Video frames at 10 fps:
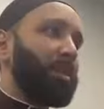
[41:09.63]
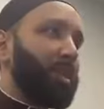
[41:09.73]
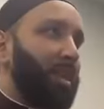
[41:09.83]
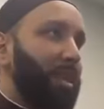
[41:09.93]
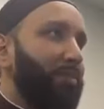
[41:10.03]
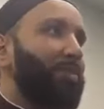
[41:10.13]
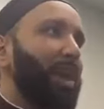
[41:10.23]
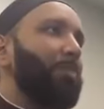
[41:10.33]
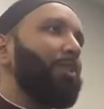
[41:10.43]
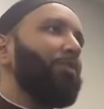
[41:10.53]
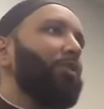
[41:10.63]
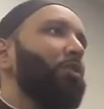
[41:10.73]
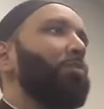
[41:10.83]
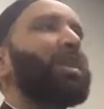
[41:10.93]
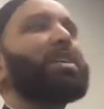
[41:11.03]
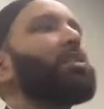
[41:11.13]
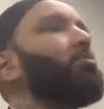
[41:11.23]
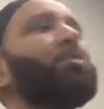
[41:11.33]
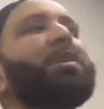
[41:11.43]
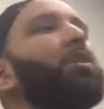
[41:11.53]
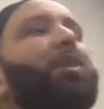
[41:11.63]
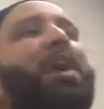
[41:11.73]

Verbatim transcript: to give them the food, because the women don't